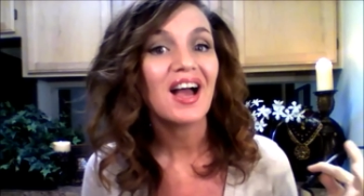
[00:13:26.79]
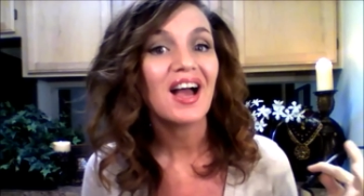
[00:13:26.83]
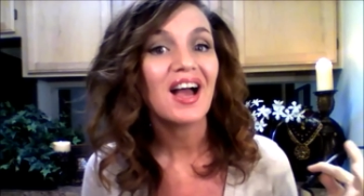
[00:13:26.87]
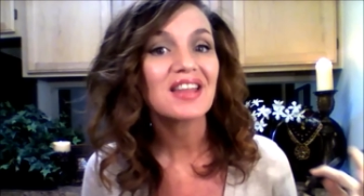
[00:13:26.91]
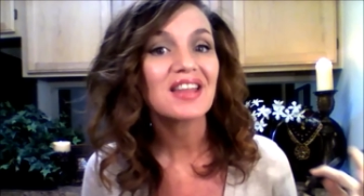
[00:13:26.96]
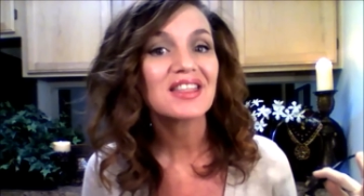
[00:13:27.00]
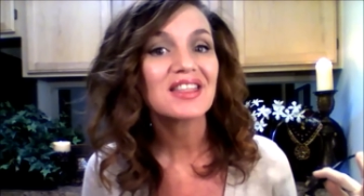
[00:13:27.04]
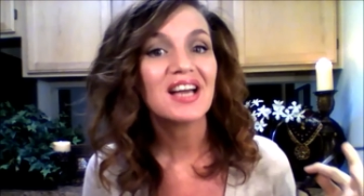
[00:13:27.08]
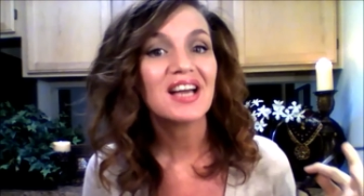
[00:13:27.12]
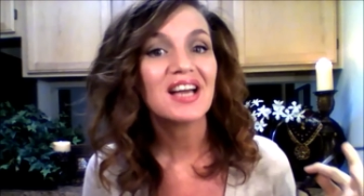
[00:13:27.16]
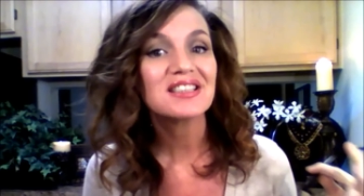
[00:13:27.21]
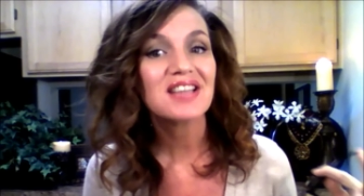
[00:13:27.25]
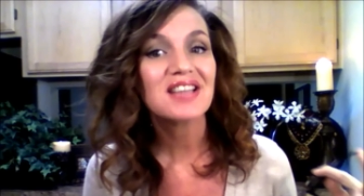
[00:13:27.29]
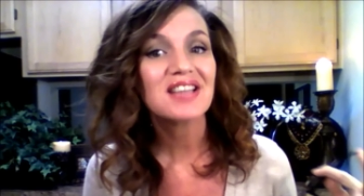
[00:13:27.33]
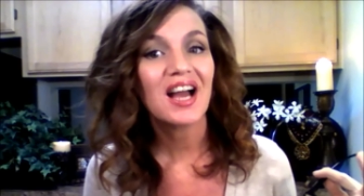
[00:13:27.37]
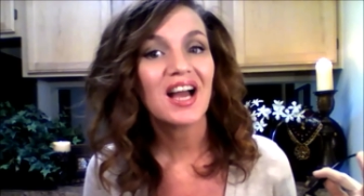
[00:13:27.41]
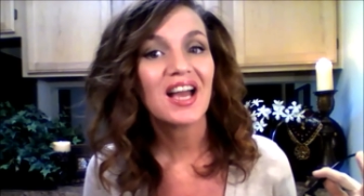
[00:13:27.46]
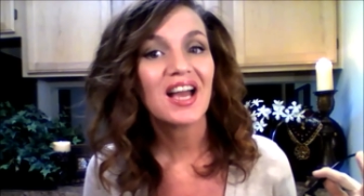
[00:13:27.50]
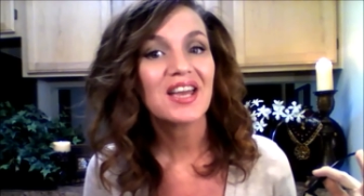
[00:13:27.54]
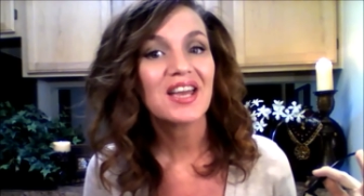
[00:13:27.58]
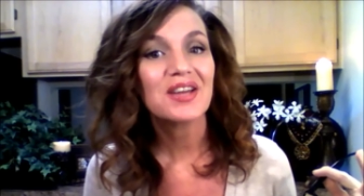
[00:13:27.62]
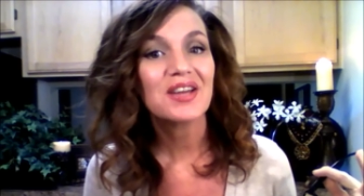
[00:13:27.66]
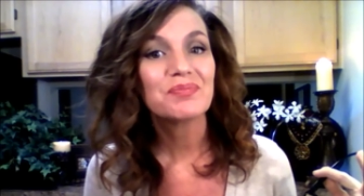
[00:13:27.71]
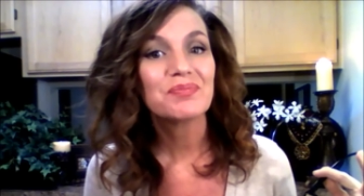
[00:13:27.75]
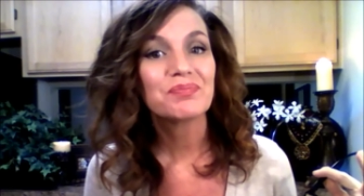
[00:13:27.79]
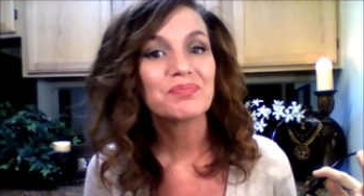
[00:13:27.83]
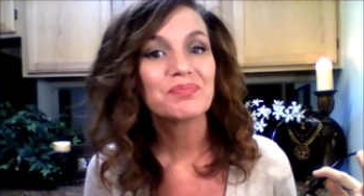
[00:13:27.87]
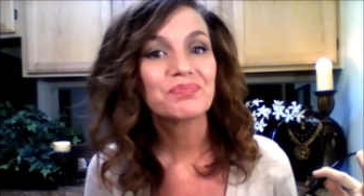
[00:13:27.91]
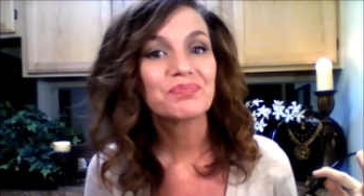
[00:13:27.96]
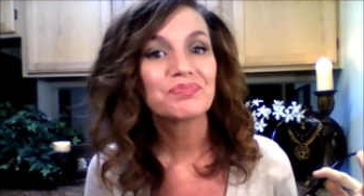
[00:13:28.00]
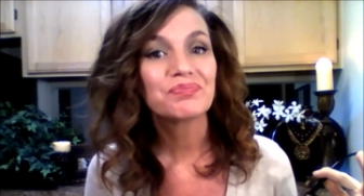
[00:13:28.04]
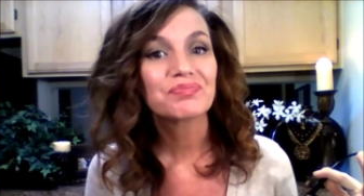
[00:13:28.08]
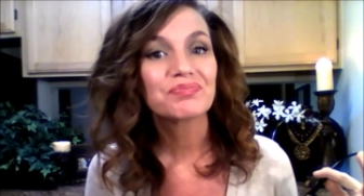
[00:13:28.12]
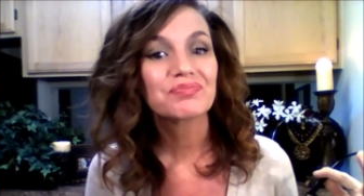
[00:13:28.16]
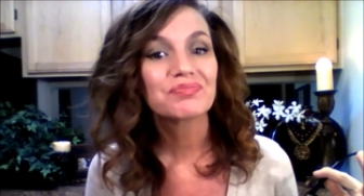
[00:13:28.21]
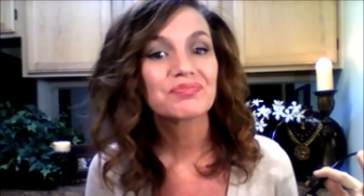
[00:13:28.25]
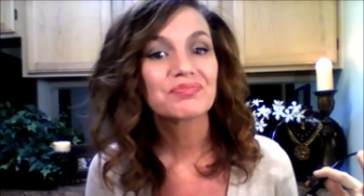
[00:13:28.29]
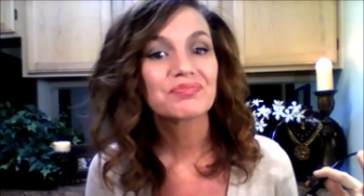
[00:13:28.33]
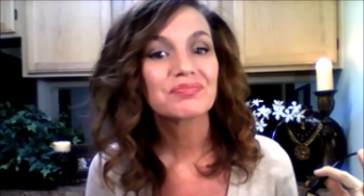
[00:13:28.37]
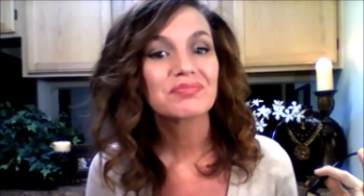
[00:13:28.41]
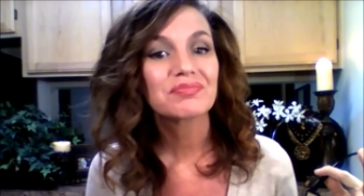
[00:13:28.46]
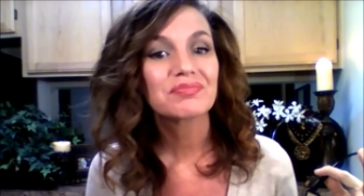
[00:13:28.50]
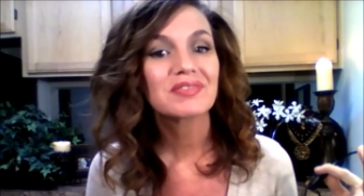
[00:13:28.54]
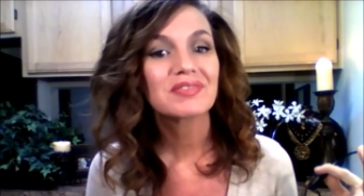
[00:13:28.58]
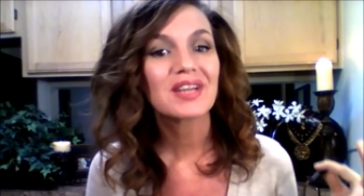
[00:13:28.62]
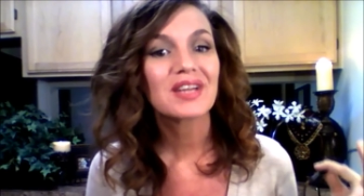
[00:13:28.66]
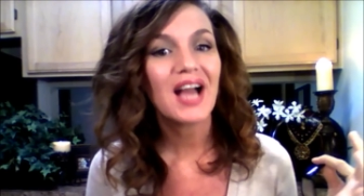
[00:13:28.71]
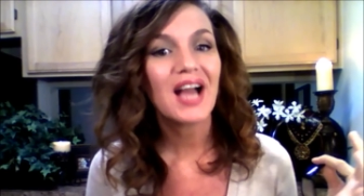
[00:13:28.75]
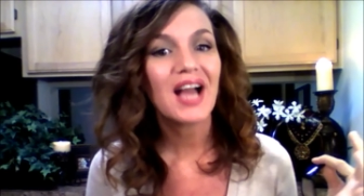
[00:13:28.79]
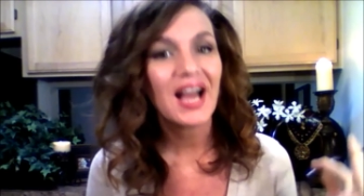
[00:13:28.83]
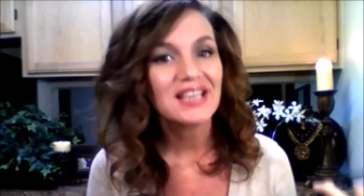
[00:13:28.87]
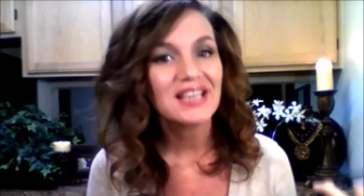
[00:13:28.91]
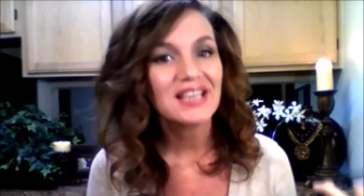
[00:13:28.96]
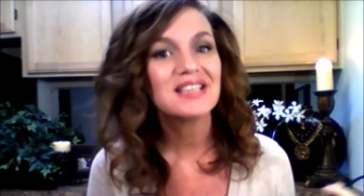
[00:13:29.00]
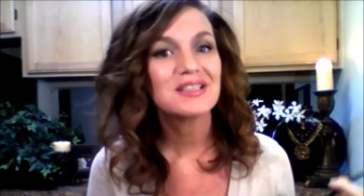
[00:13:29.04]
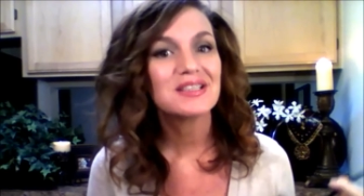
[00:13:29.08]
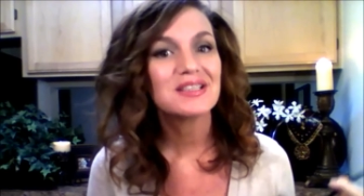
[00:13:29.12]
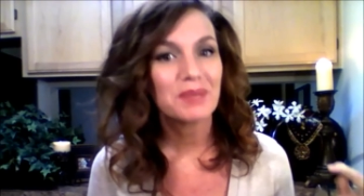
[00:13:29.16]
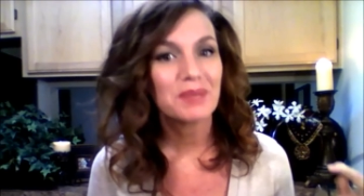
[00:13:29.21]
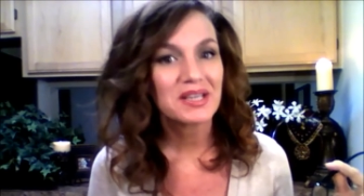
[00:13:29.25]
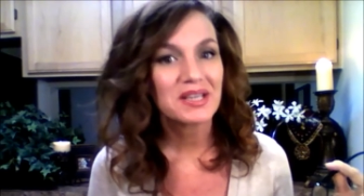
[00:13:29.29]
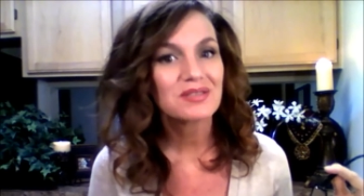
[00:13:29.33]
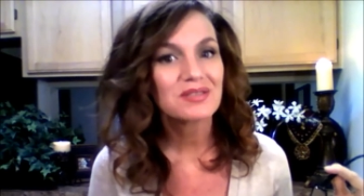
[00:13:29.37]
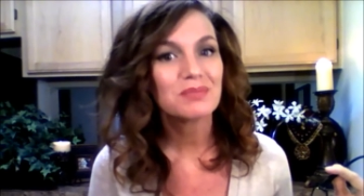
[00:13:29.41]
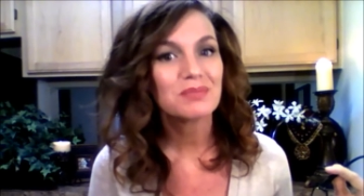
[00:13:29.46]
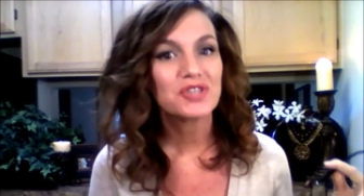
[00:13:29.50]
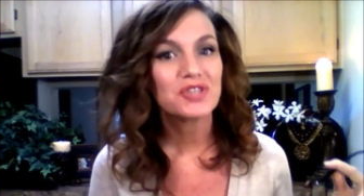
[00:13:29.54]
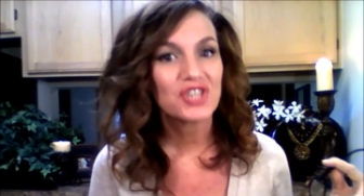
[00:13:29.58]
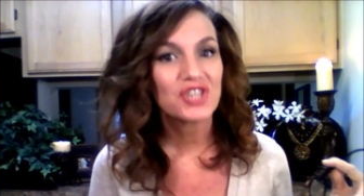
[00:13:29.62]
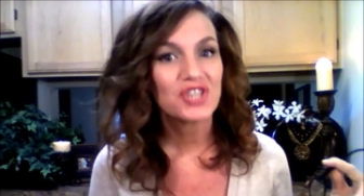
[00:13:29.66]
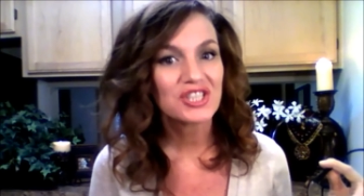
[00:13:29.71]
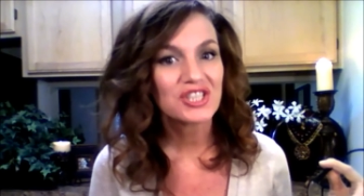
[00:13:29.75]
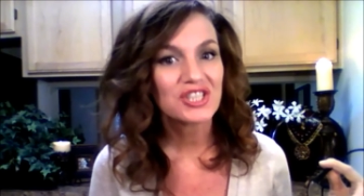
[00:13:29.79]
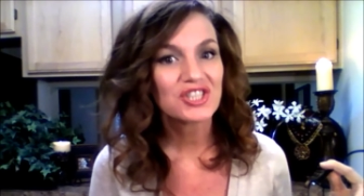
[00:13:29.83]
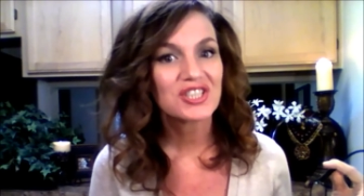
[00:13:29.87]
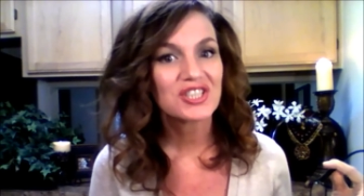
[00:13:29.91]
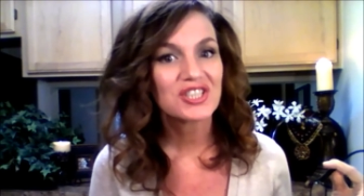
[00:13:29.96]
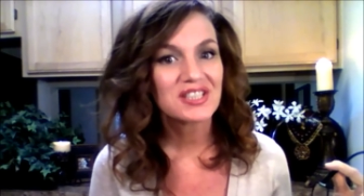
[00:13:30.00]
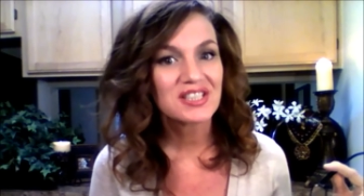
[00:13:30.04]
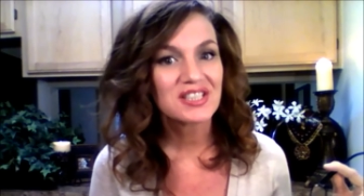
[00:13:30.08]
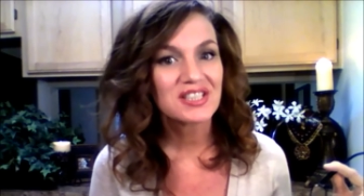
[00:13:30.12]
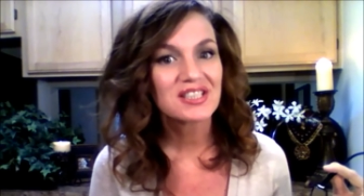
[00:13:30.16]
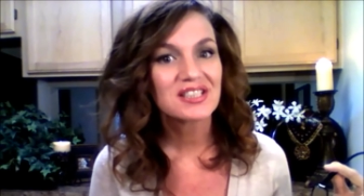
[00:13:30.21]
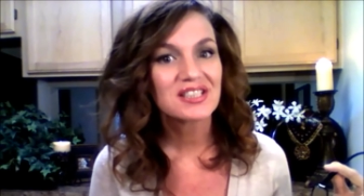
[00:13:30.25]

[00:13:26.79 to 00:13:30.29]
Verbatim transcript: at that time, I need to make some changes.